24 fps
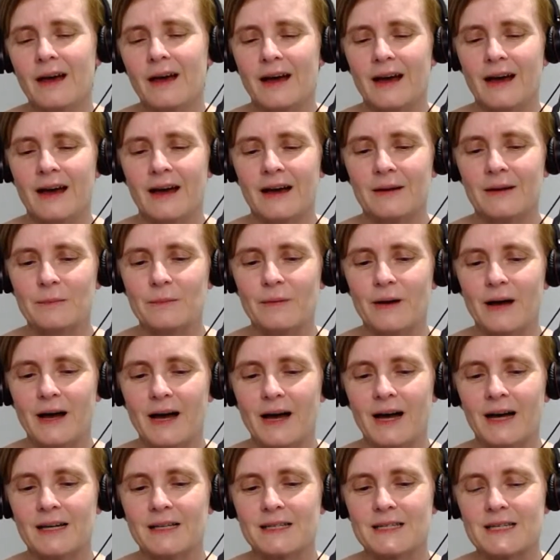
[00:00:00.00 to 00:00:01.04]
And
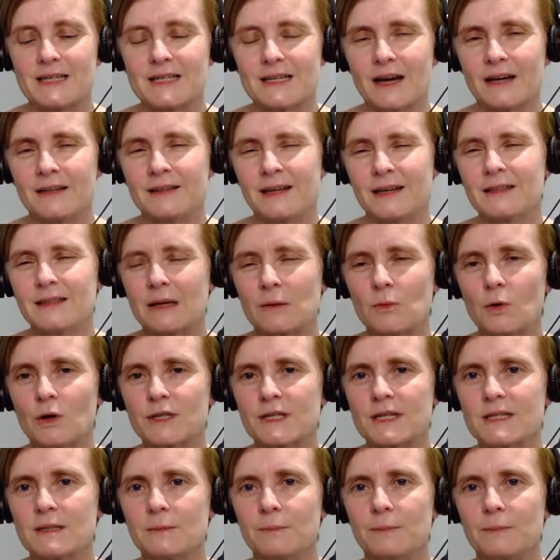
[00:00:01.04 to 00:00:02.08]
I think they
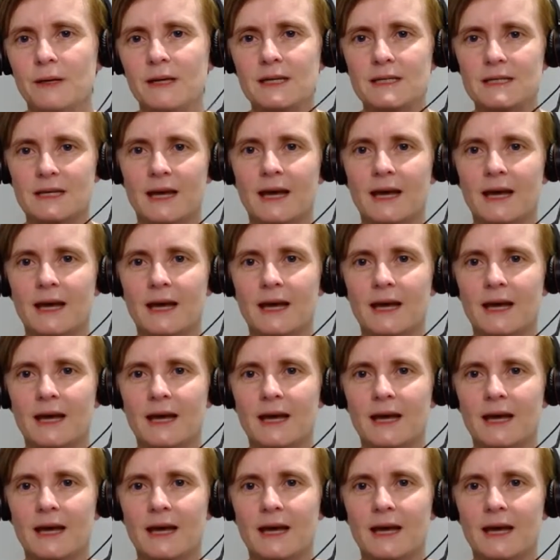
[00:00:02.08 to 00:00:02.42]
wanted to beat